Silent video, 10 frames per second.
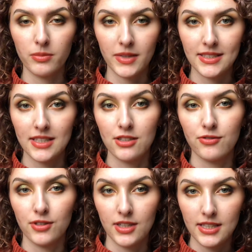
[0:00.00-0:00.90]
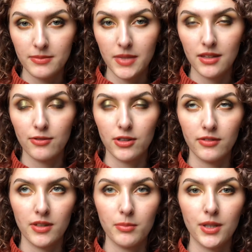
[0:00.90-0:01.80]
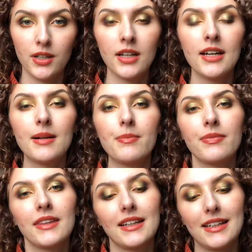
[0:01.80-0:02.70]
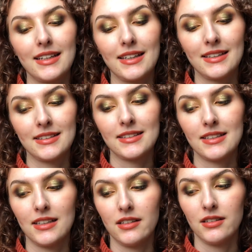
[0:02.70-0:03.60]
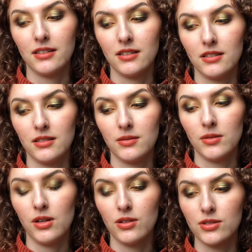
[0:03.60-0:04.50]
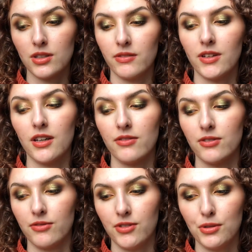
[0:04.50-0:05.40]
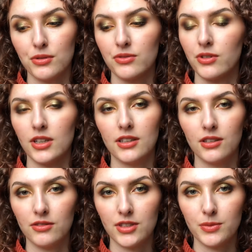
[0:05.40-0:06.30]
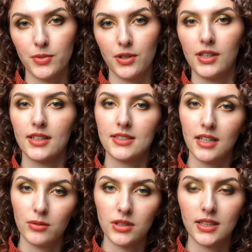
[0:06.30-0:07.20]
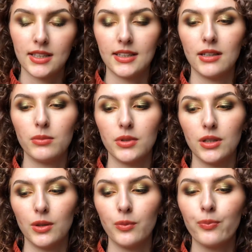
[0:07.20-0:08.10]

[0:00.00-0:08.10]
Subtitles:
My Stash for this month, for November. And also, if I have reviews for any of these products, I will link it down below.